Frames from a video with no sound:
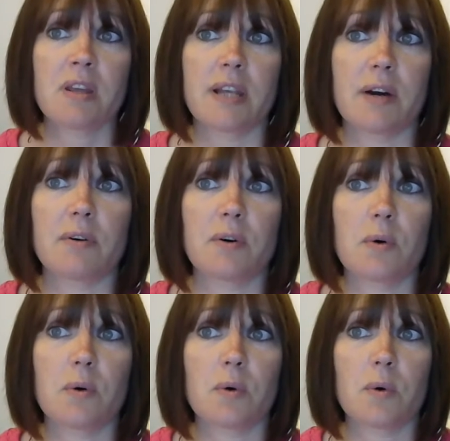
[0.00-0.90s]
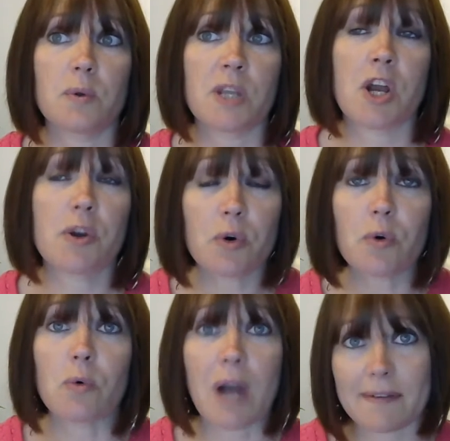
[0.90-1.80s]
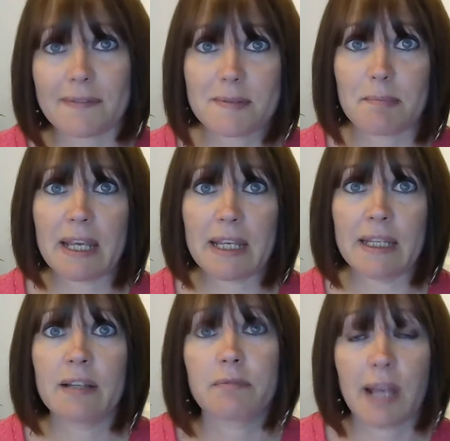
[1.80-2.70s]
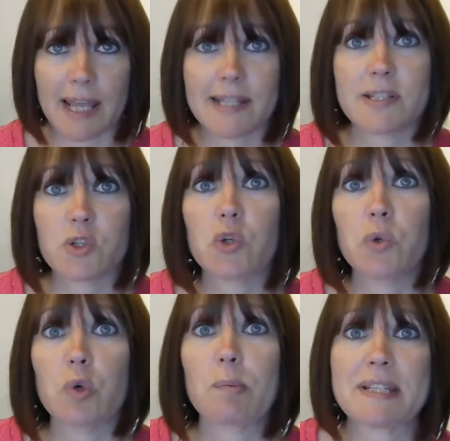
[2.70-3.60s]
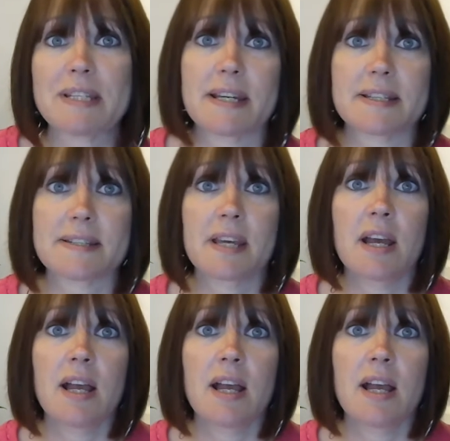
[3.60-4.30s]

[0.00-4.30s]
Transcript: Now, they don't all have to be related to your business.